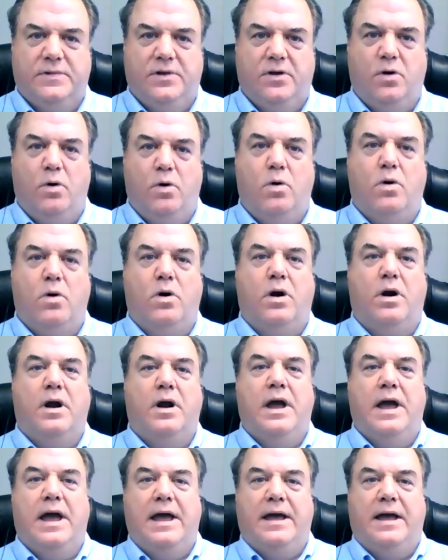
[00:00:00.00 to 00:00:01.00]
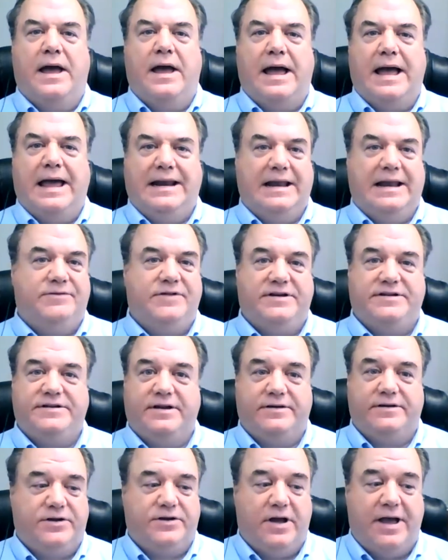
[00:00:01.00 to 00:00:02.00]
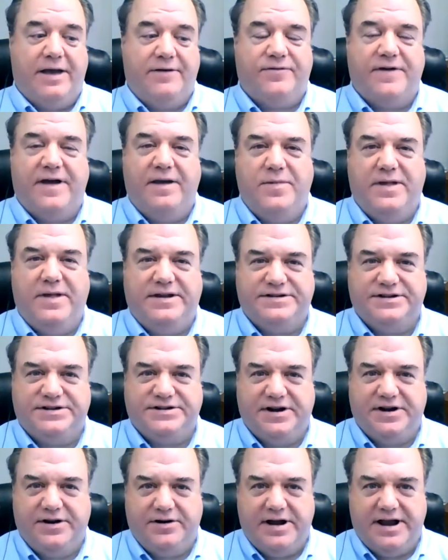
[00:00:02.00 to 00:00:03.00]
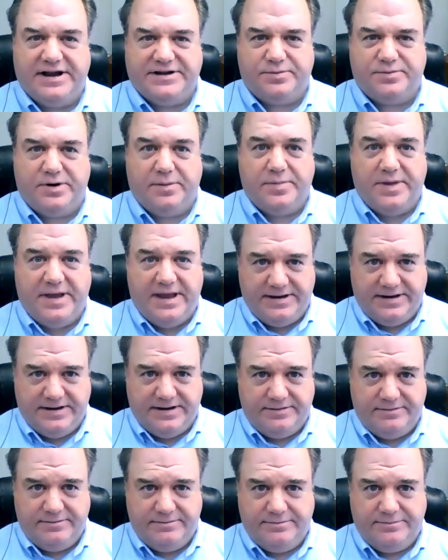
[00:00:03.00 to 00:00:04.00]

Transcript: Or, I'd love to, do you have 5 minutes to share your expert opinion